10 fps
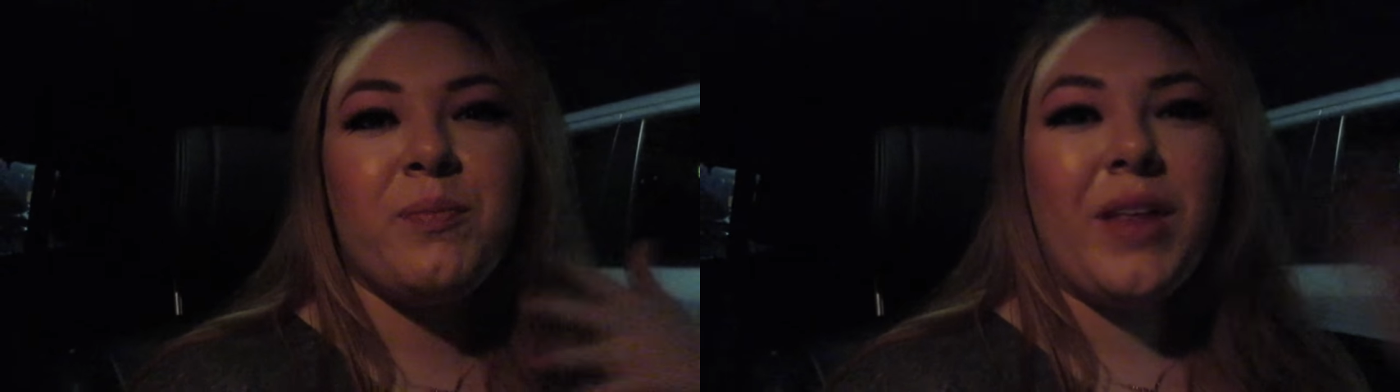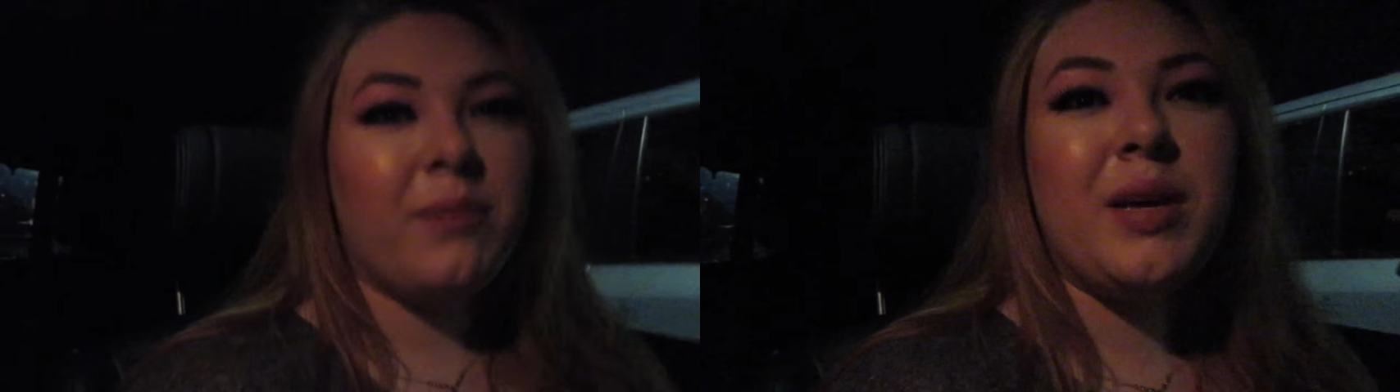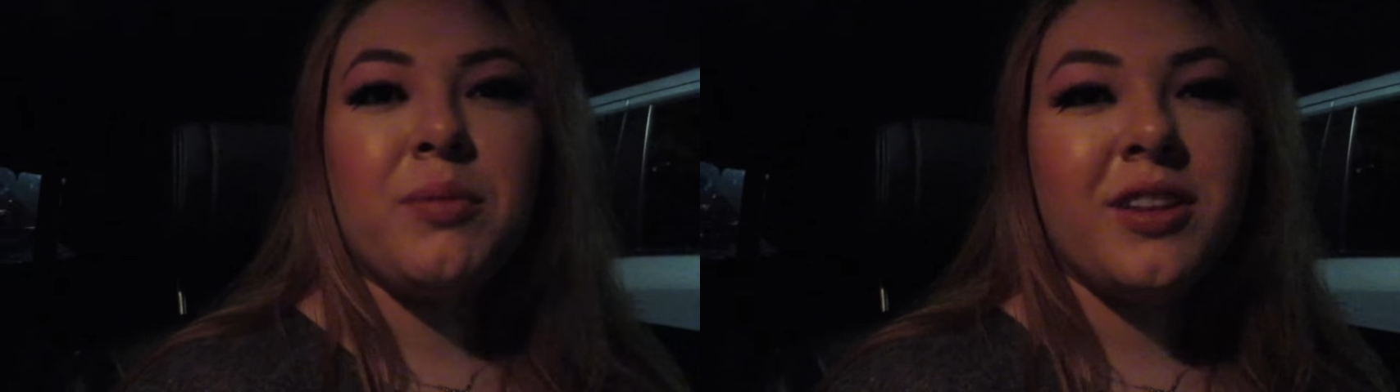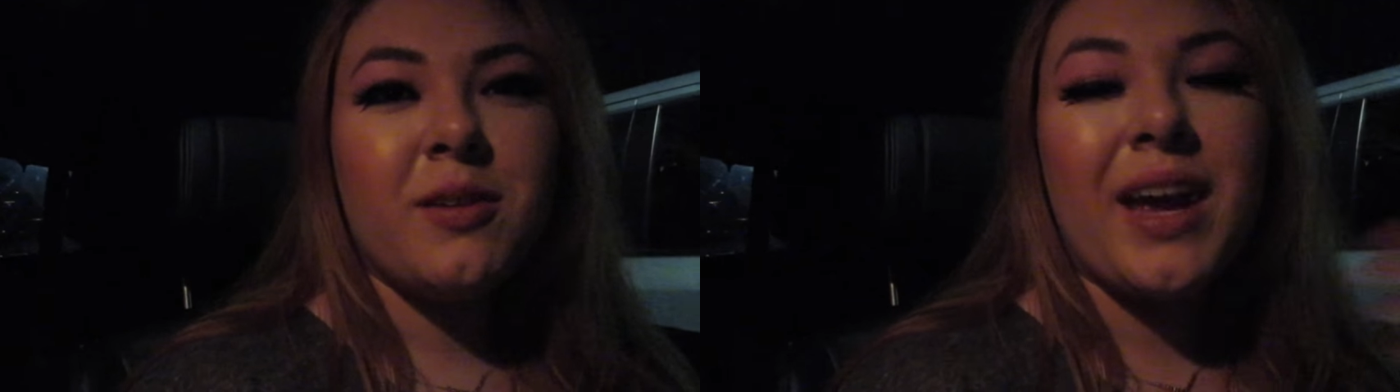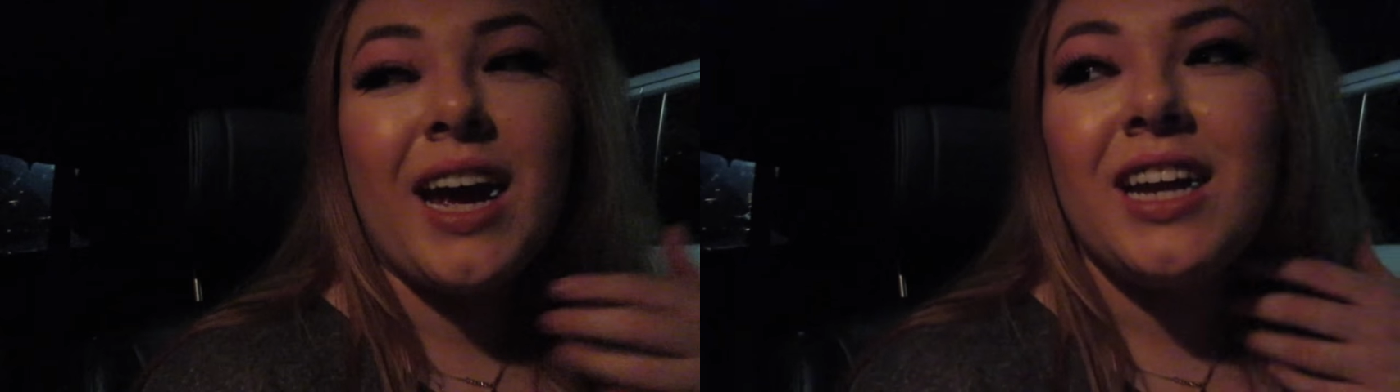Like people in
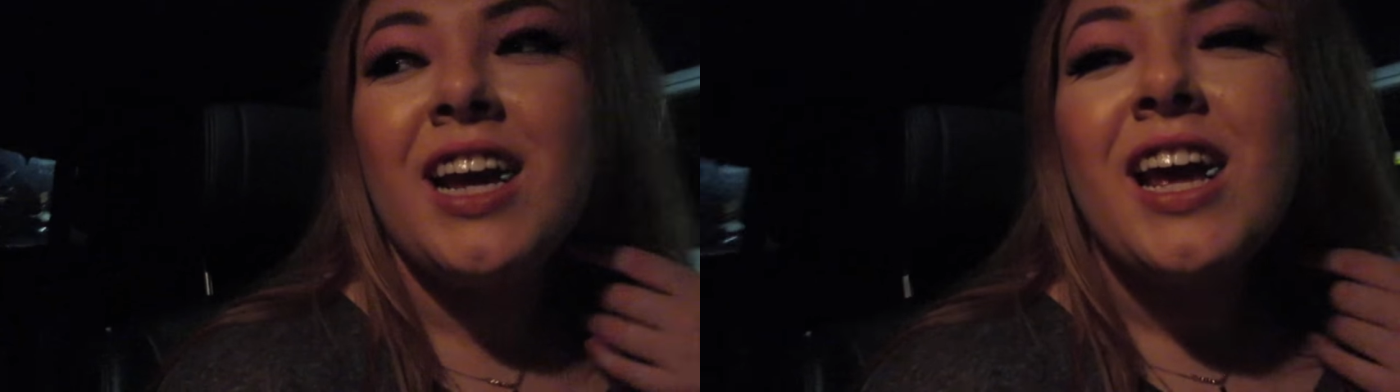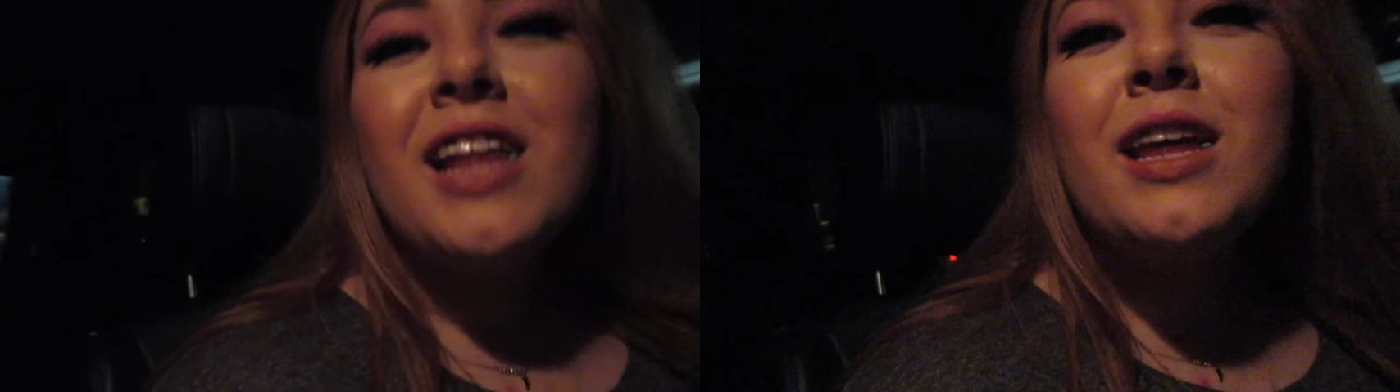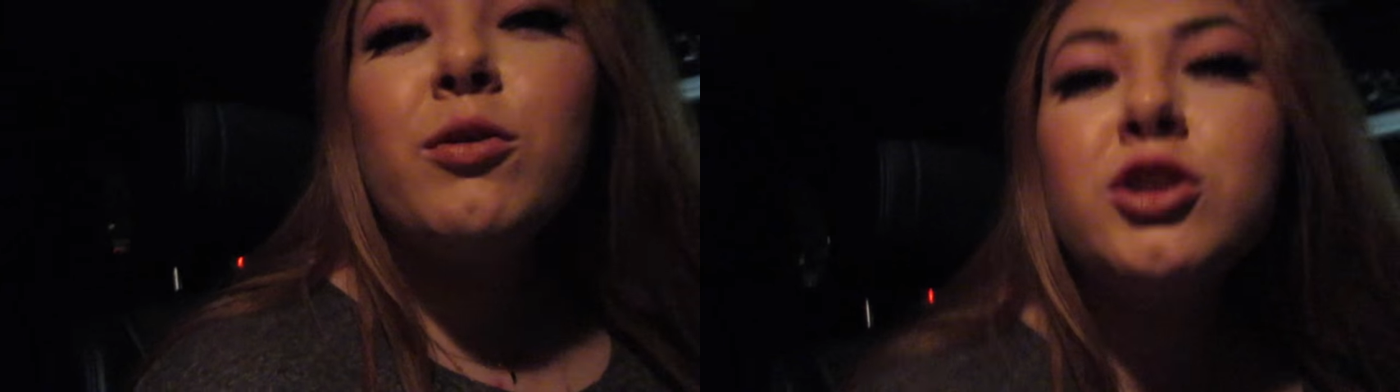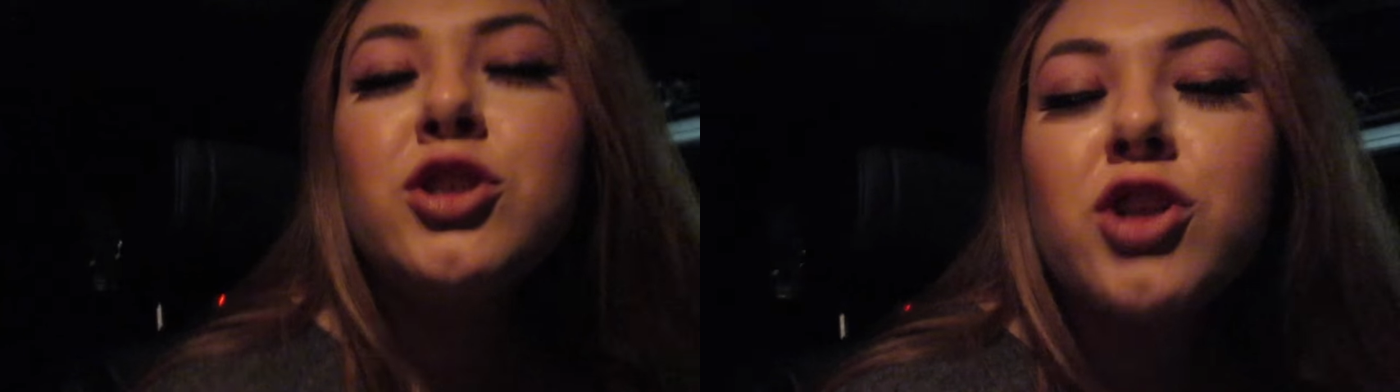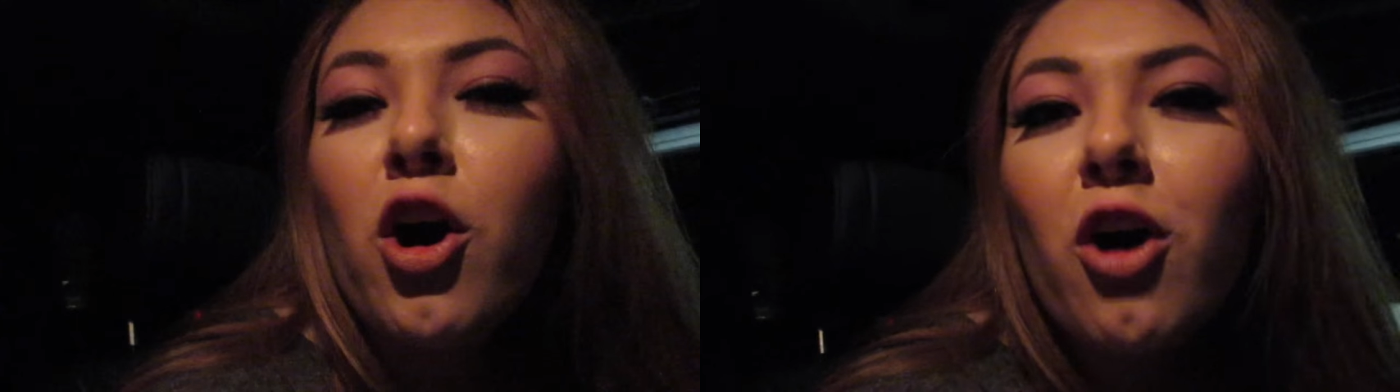the band, they were
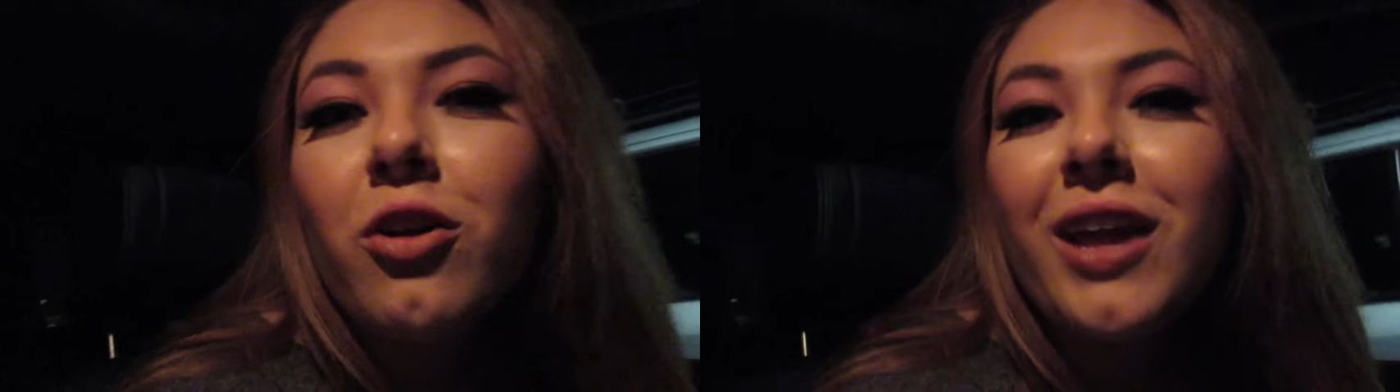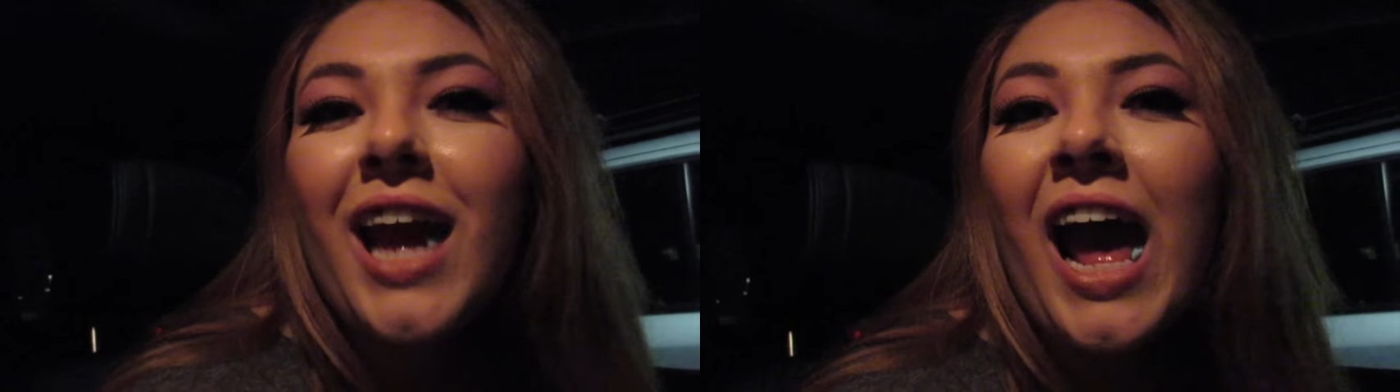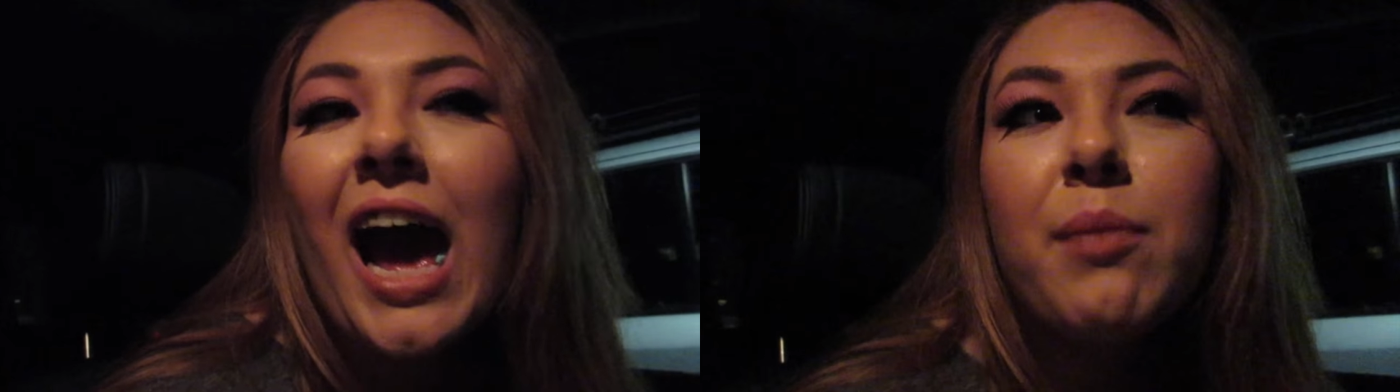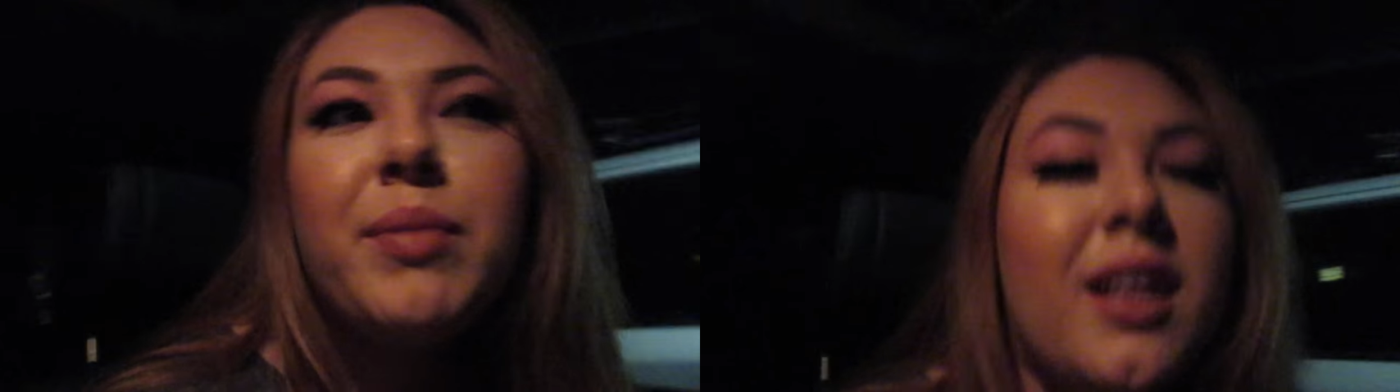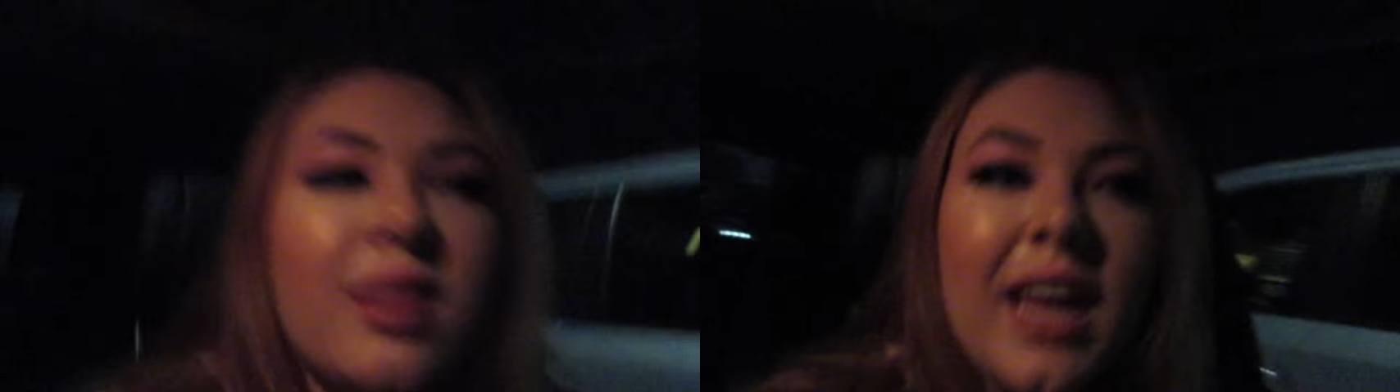so like
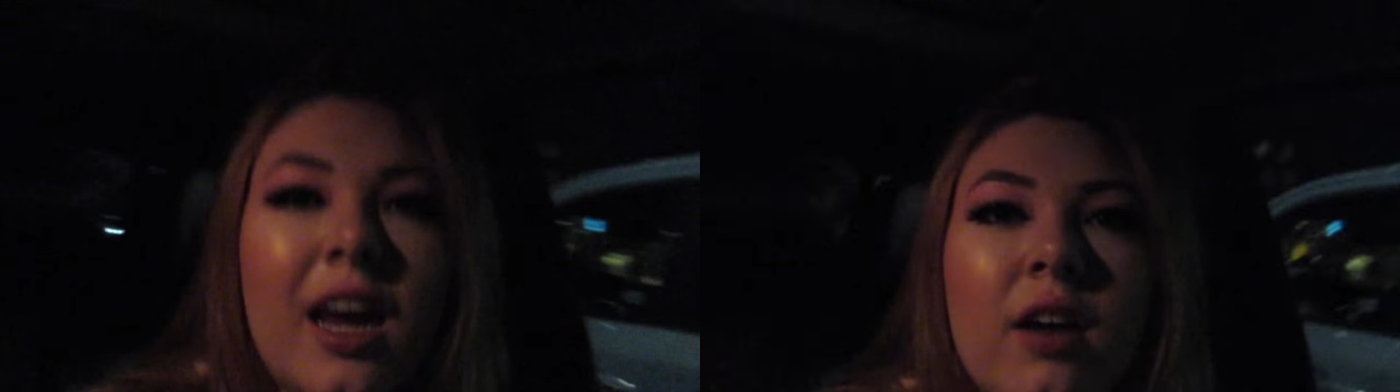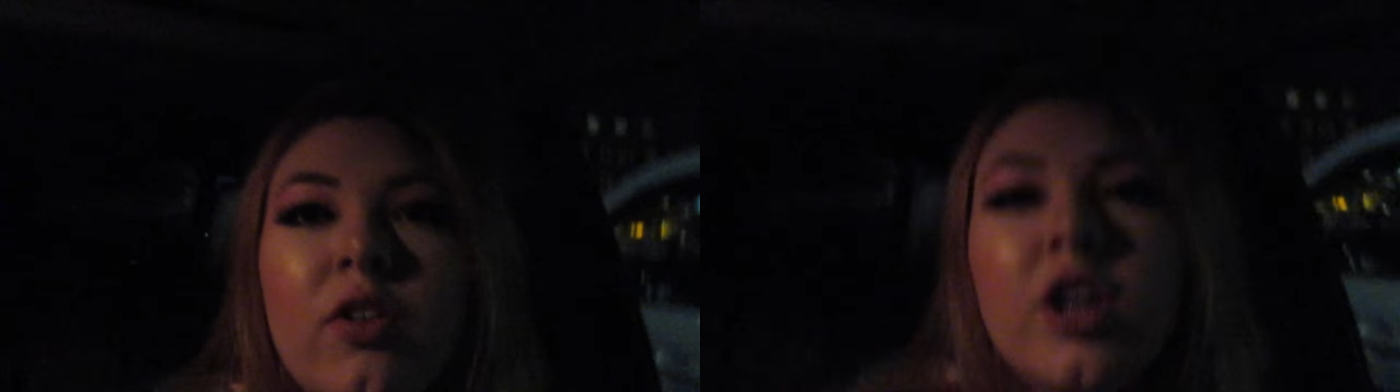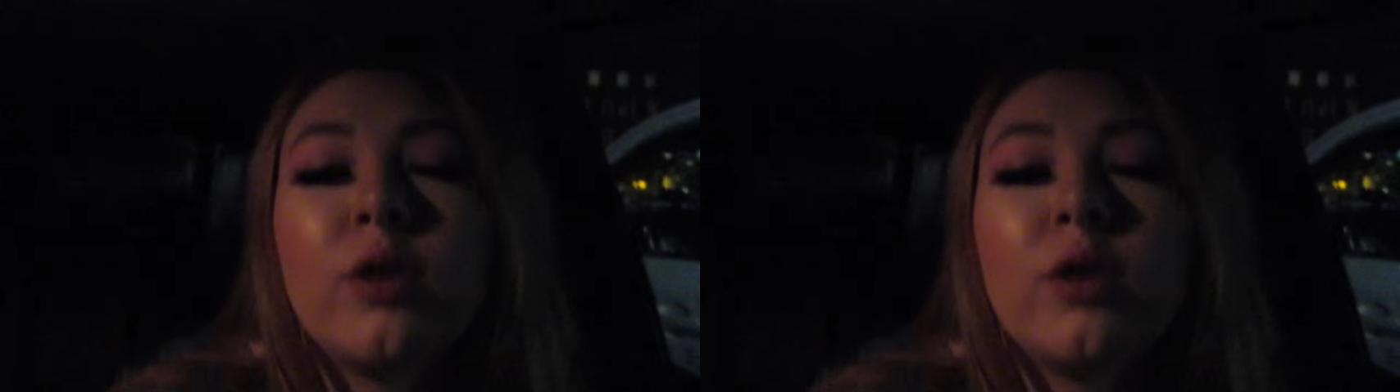happy and thankful.